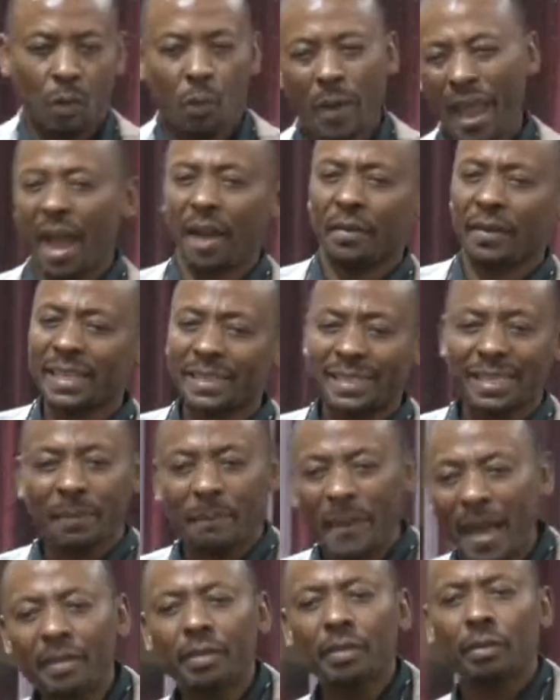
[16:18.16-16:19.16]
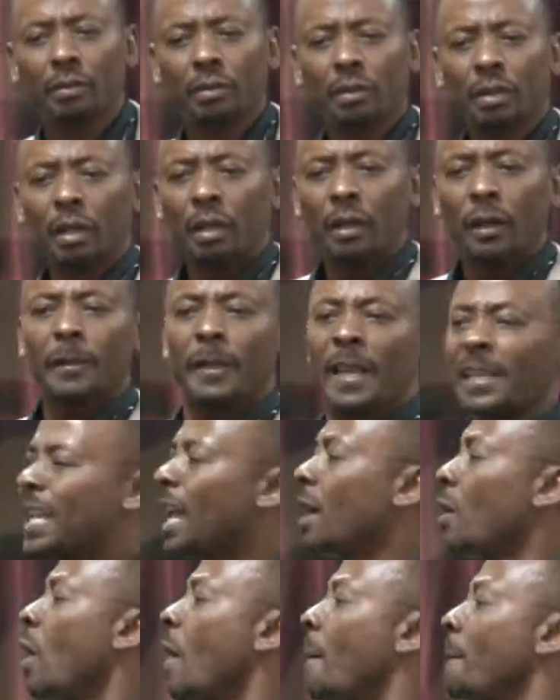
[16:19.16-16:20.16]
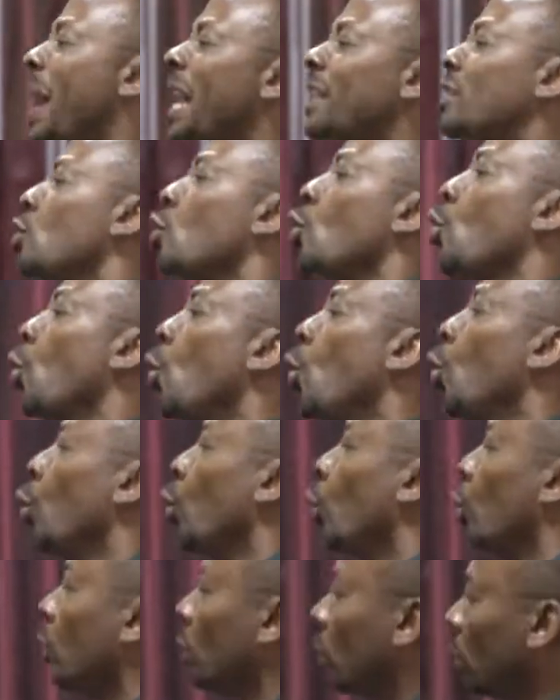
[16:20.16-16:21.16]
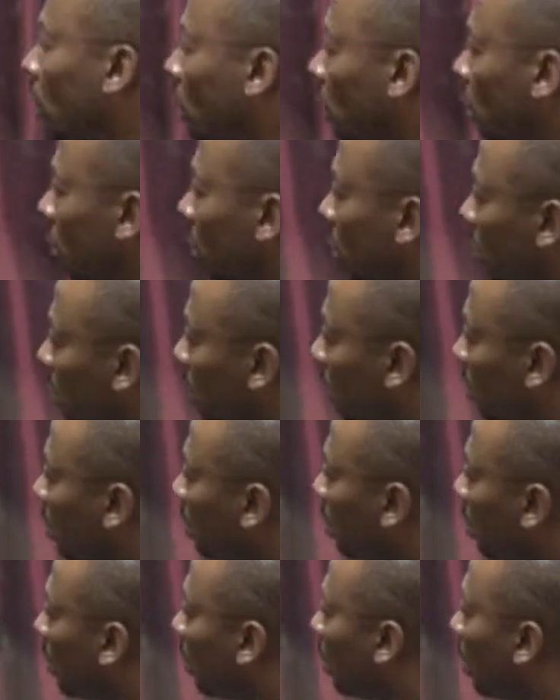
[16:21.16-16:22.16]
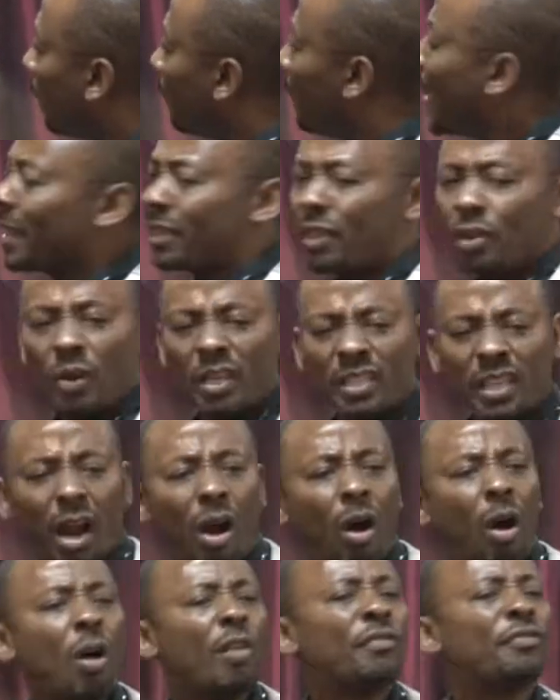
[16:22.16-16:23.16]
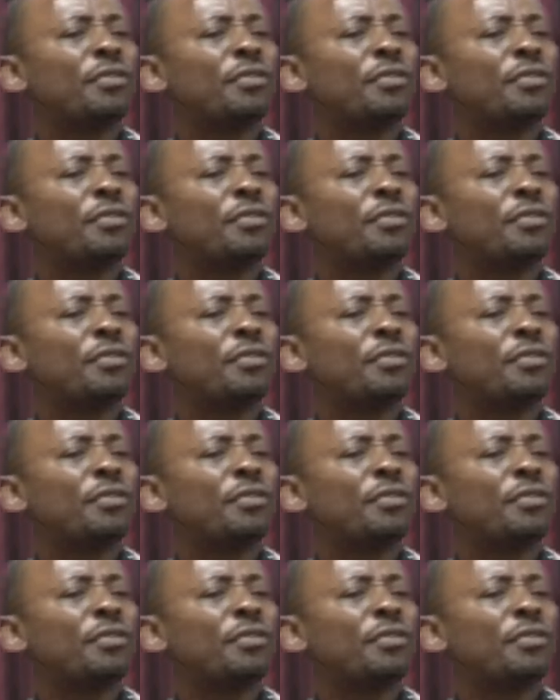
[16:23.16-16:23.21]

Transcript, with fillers: We are arresting Matthew. They say, Matthew who? Matthew was like, Oh,